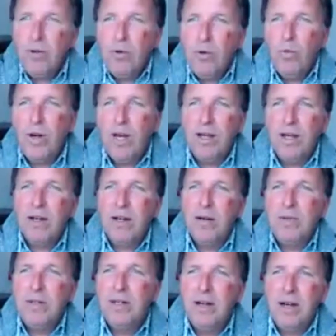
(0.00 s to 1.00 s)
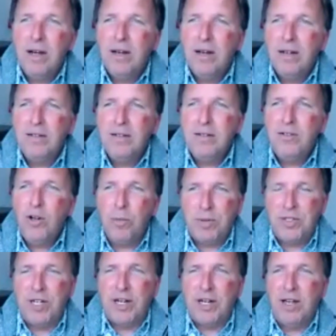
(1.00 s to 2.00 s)
I, I mean, not
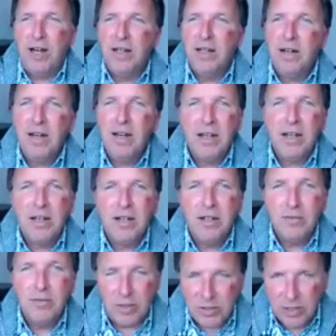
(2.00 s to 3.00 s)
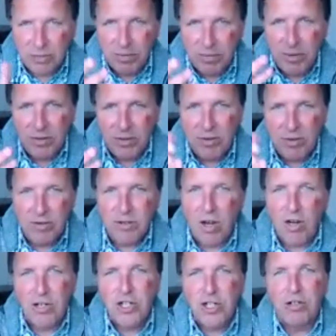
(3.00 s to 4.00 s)
particularly. I, I like, a,
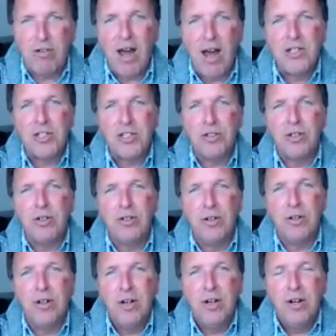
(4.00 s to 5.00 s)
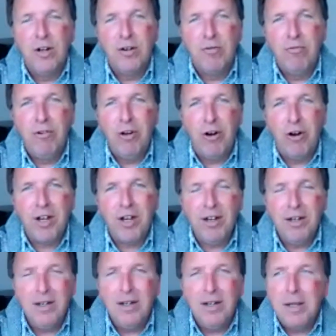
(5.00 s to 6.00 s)
a, Shiraz or a Rioja,
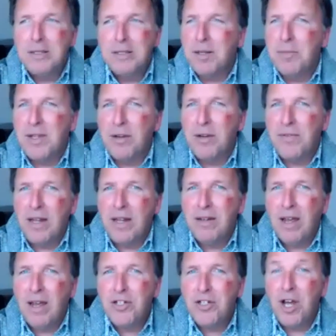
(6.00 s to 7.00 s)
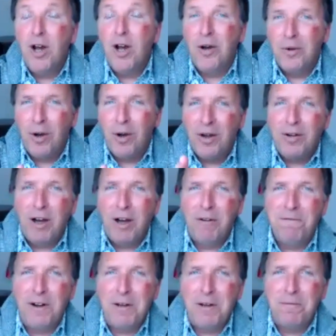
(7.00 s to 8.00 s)
something of that nature. A uh,
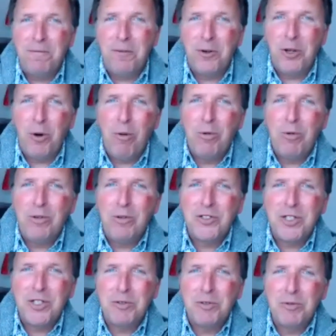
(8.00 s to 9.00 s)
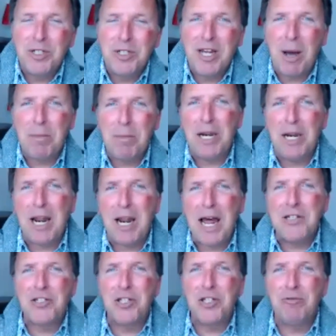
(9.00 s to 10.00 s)
funny for you, I was a, uh, there was a couple of
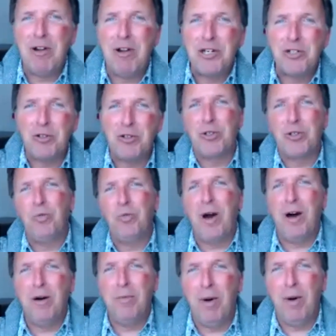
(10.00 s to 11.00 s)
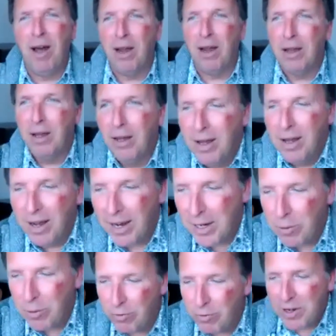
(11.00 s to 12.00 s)
lads in the restaurant a while back, and they
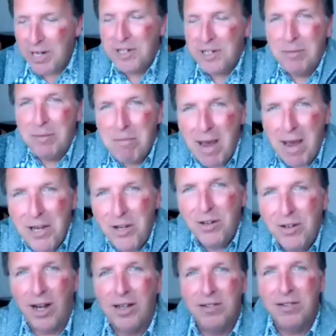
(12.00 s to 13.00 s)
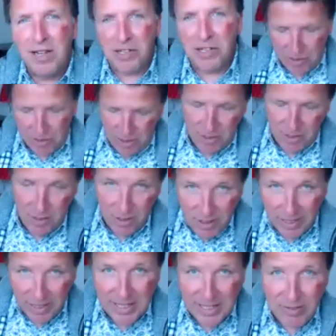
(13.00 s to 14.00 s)
were reading the menu like this.
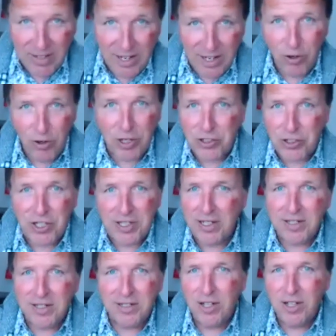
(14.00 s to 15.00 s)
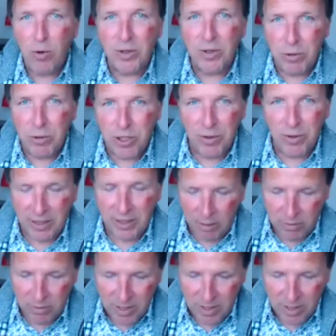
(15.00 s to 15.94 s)
They, they, you could see they didn't know what they were doing. And, were,